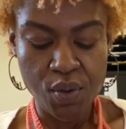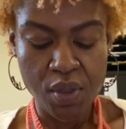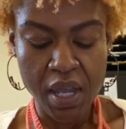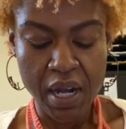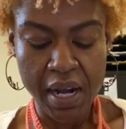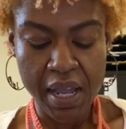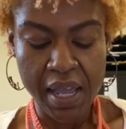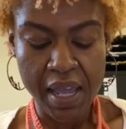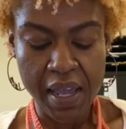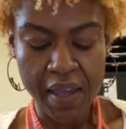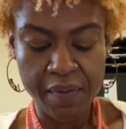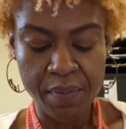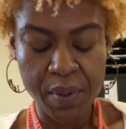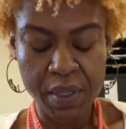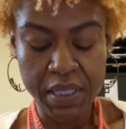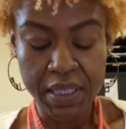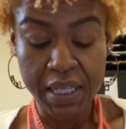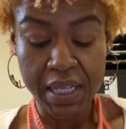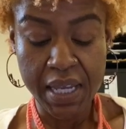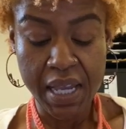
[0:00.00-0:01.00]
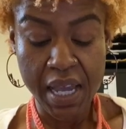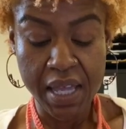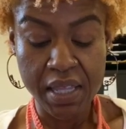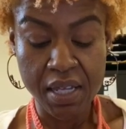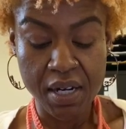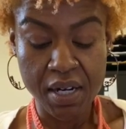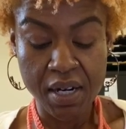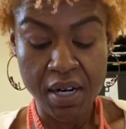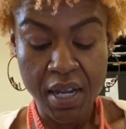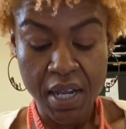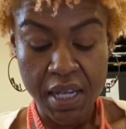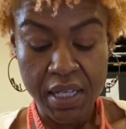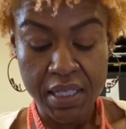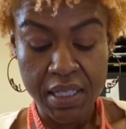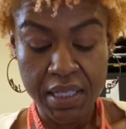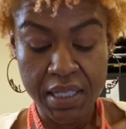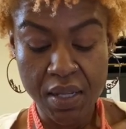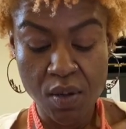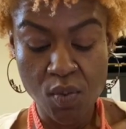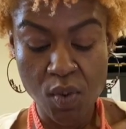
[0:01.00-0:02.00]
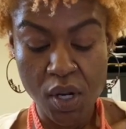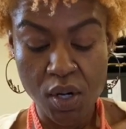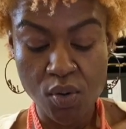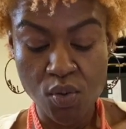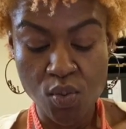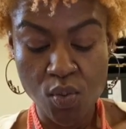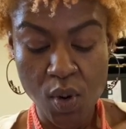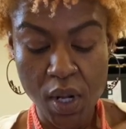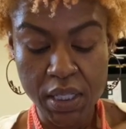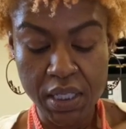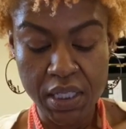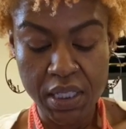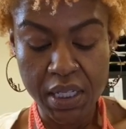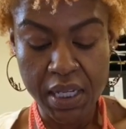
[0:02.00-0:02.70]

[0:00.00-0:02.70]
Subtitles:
that I have put together to someone who wants to